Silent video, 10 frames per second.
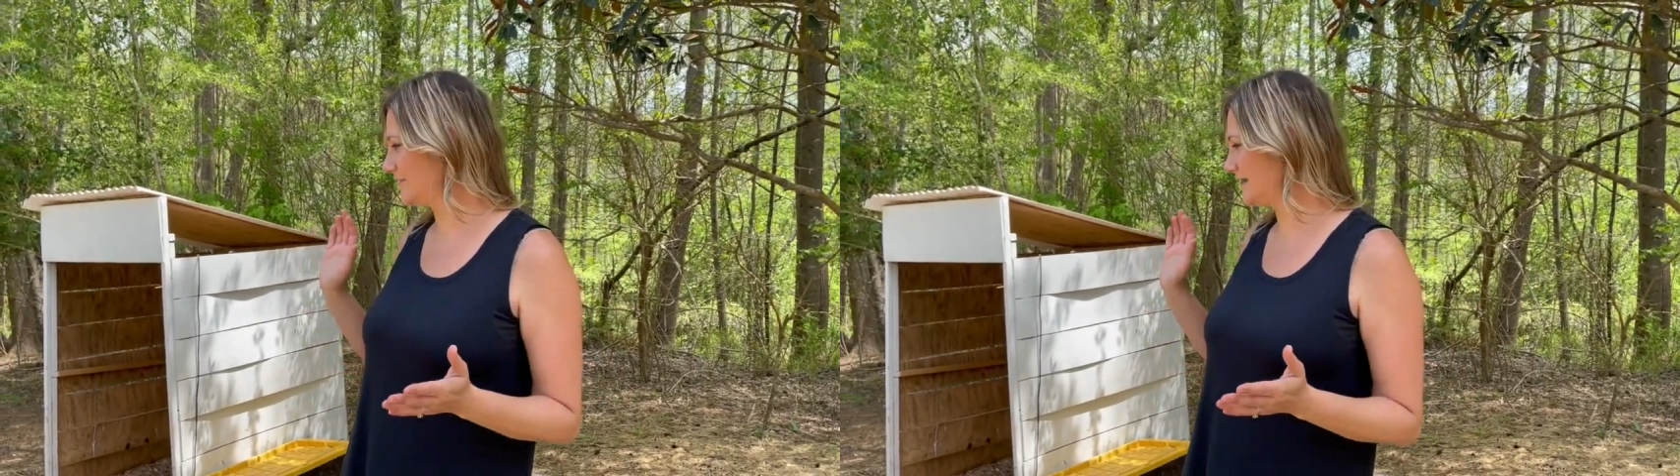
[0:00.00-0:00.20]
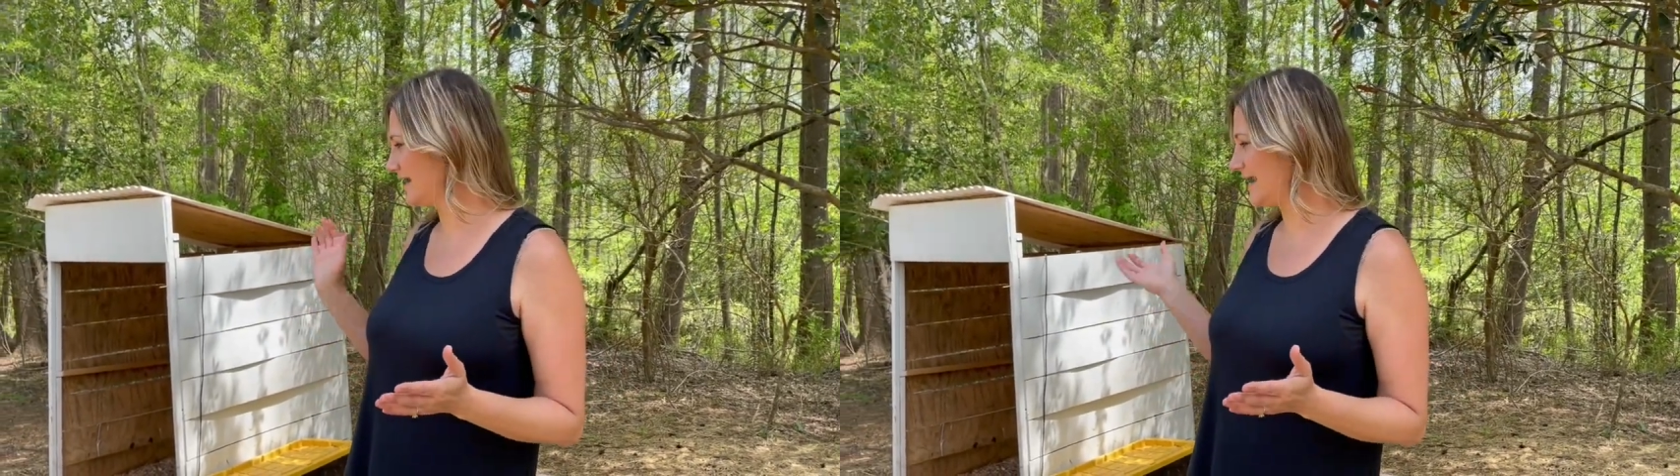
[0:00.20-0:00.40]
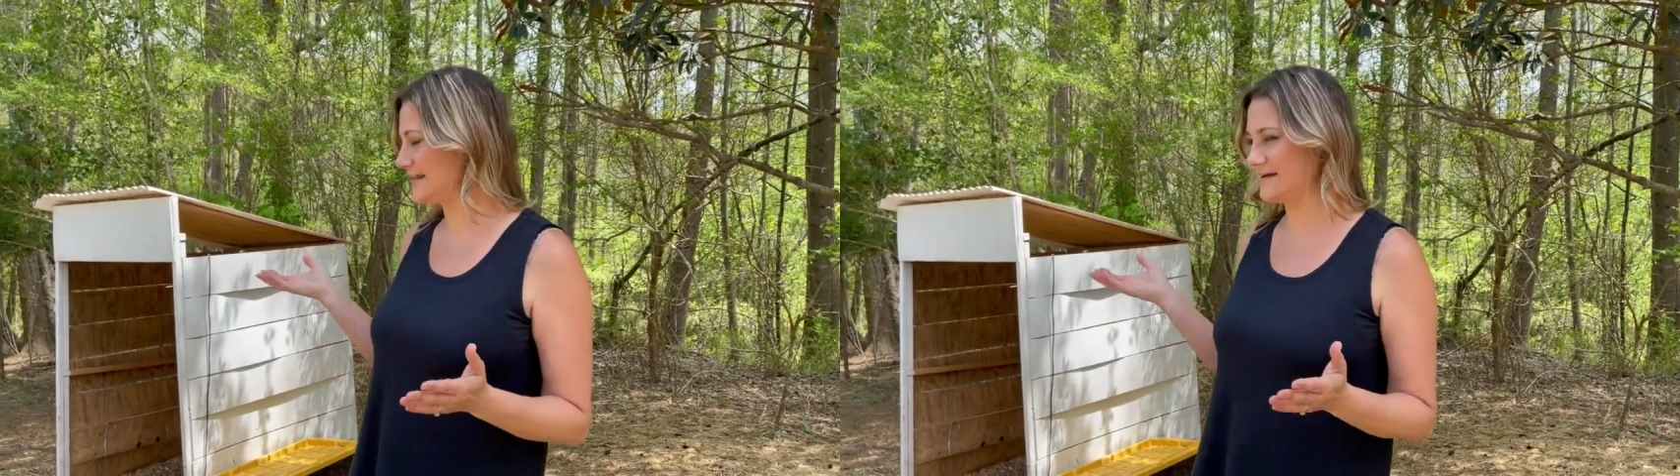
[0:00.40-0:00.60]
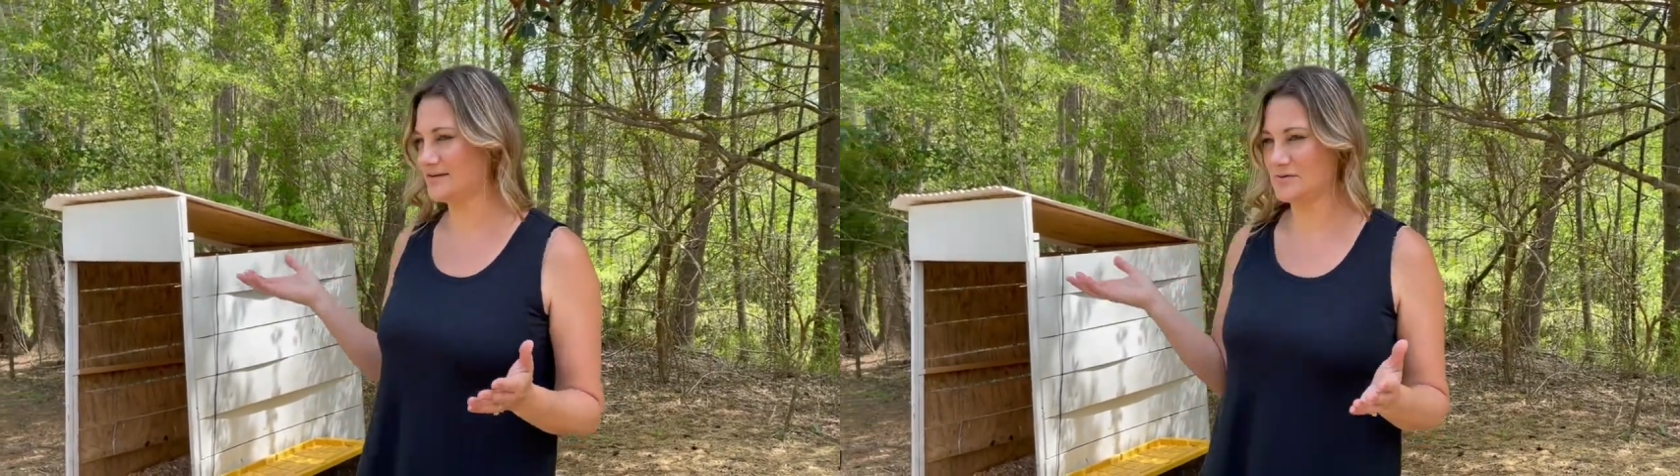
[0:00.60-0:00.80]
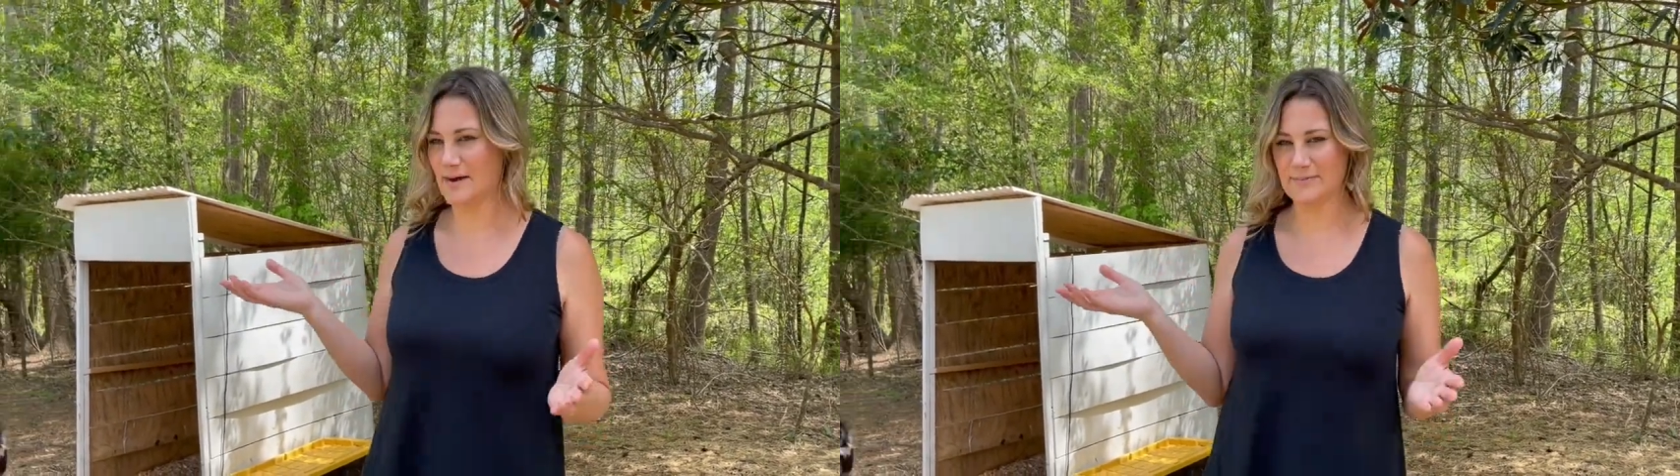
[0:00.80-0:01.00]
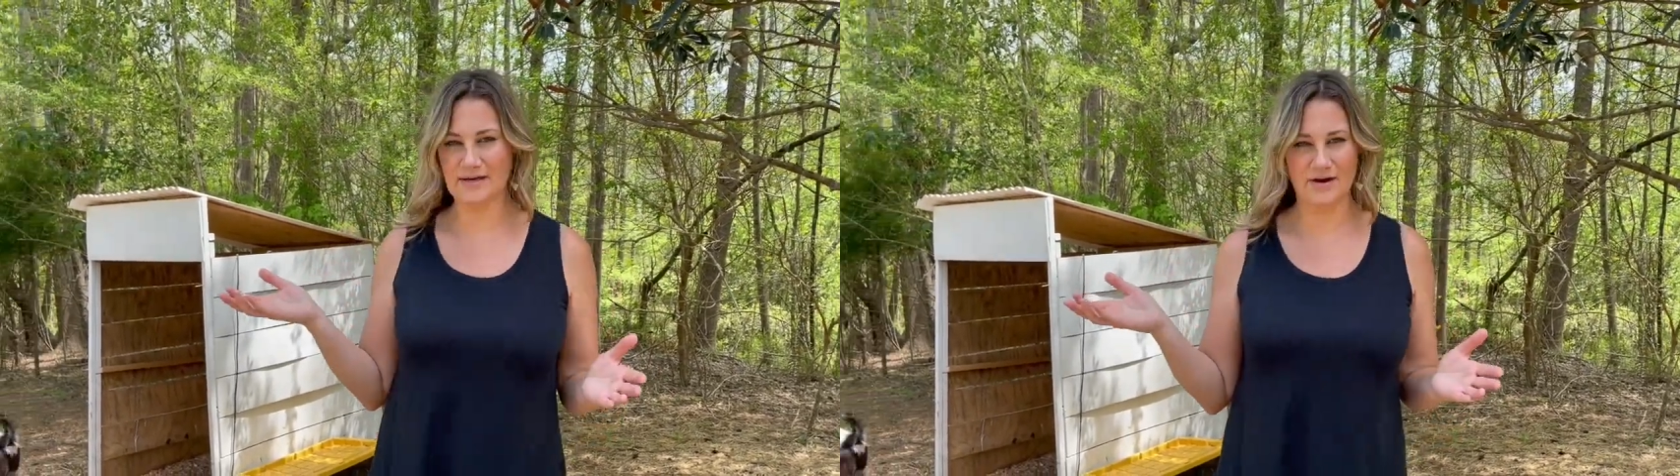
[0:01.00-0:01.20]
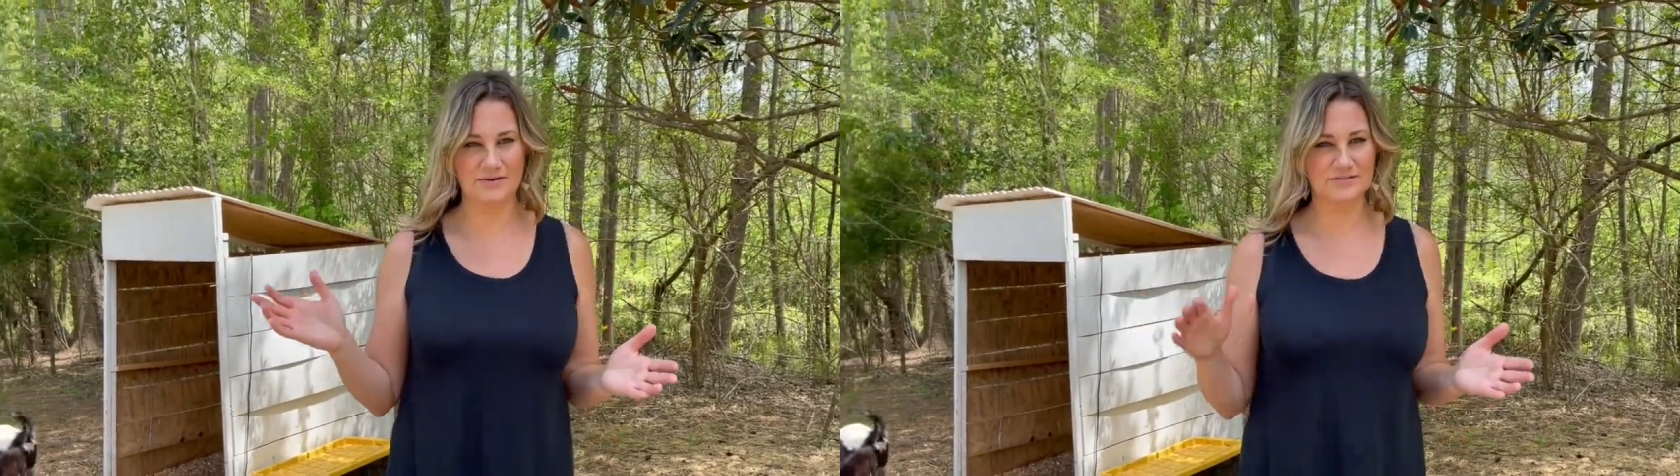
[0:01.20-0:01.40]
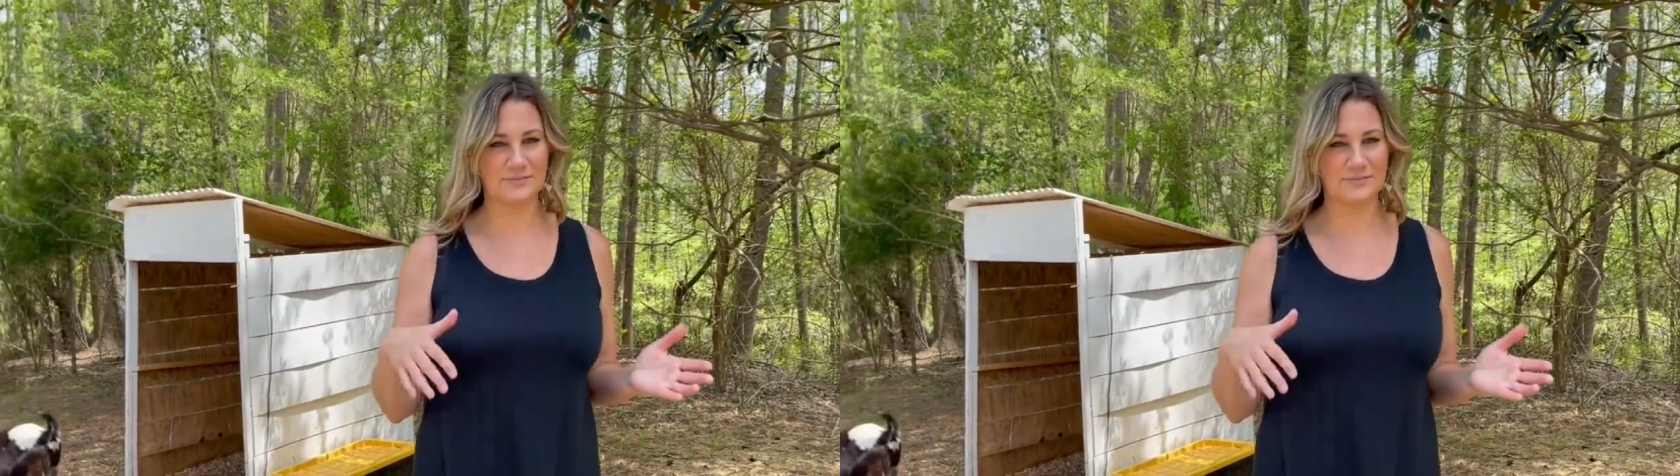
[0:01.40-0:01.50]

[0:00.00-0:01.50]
we had a new baby goat,